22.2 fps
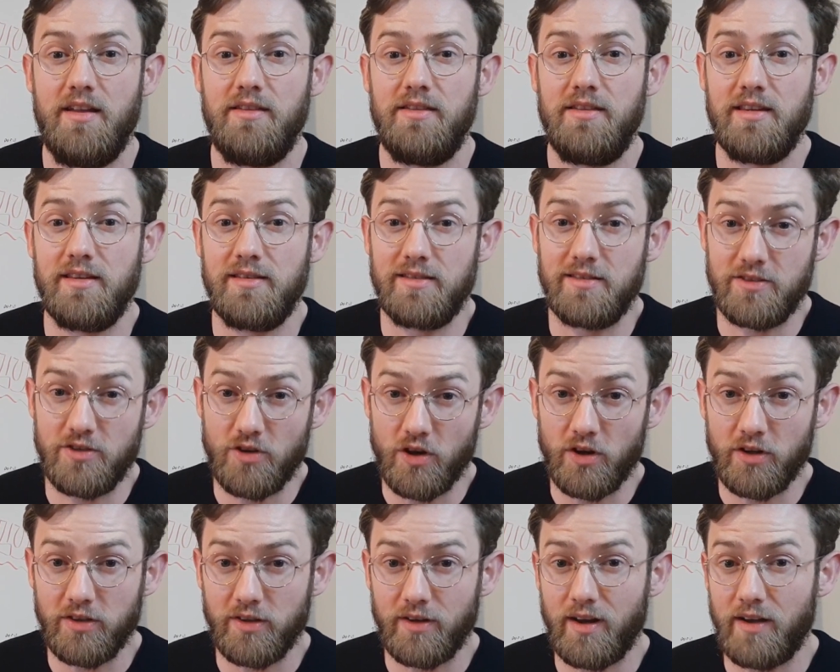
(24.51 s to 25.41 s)
this
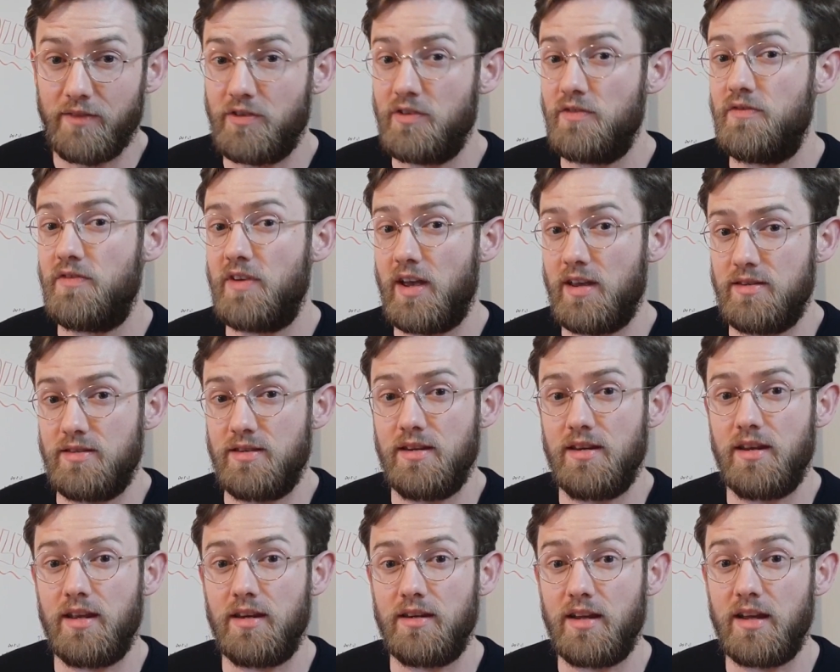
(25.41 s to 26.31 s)
stock that I've invested
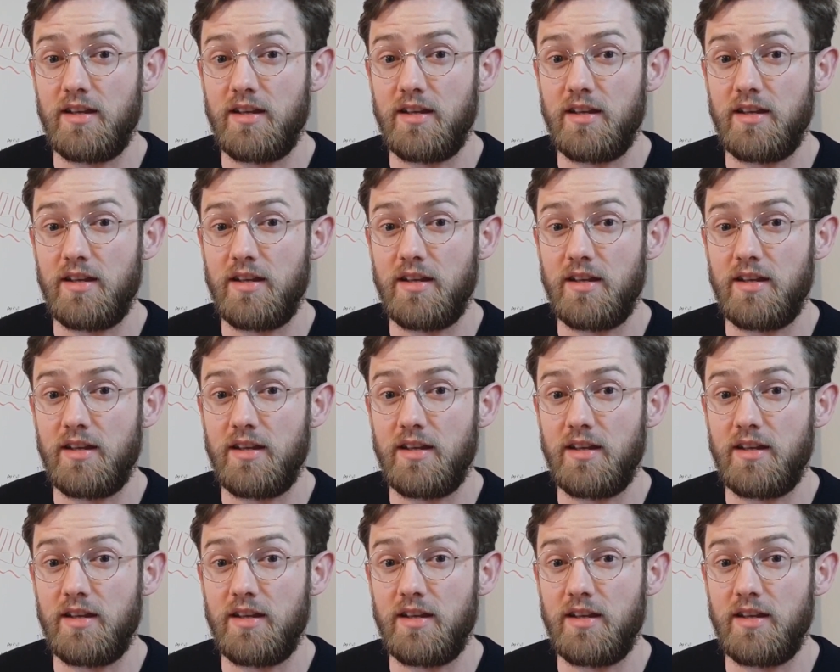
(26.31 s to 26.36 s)
in,